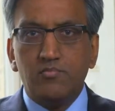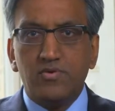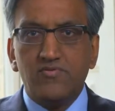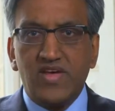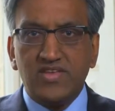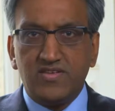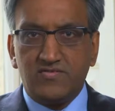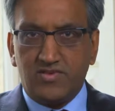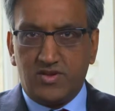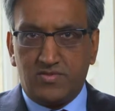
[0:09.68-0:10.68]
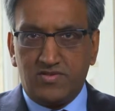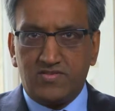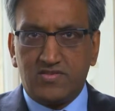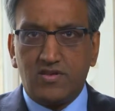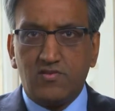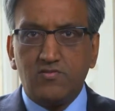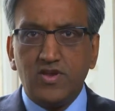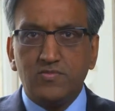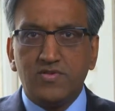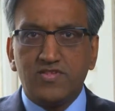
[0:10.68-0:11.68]
preventive treatments,
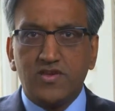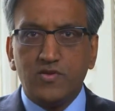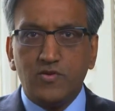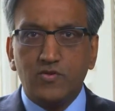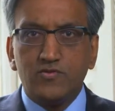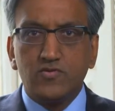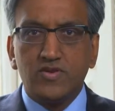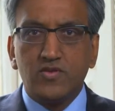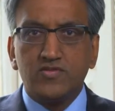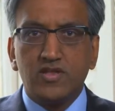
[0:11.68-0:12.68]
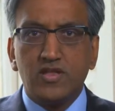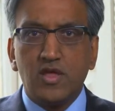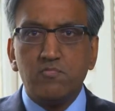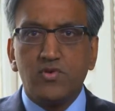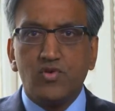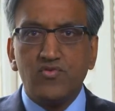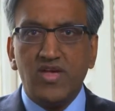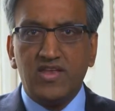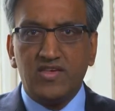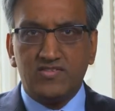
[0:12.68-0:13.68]
treatments that you use to reduce the number of
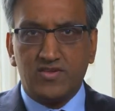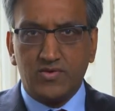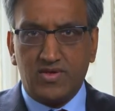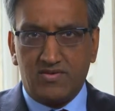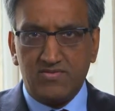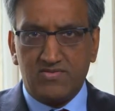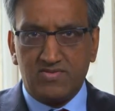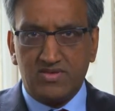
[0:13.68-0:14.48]
headaches that you have,